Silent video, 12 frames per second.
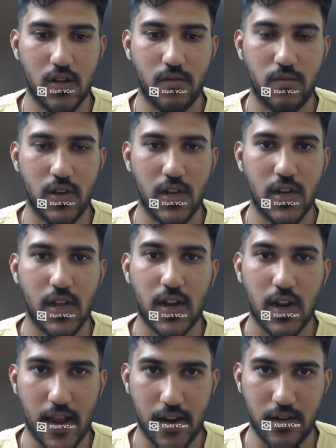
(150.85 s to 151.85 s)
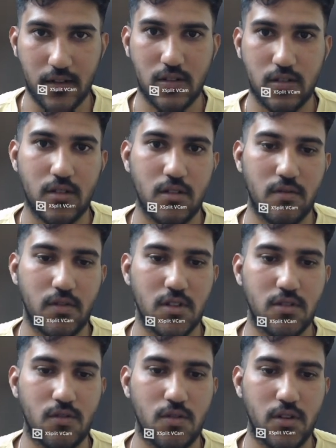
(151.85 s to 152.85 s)
we need a client which
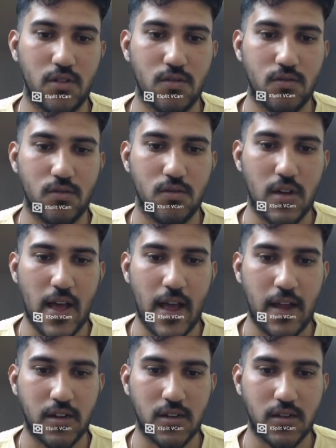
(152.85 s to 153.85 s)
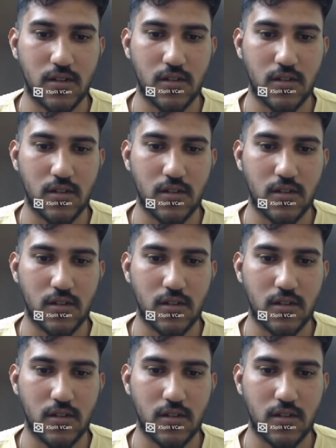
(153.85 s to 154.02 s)
is going to act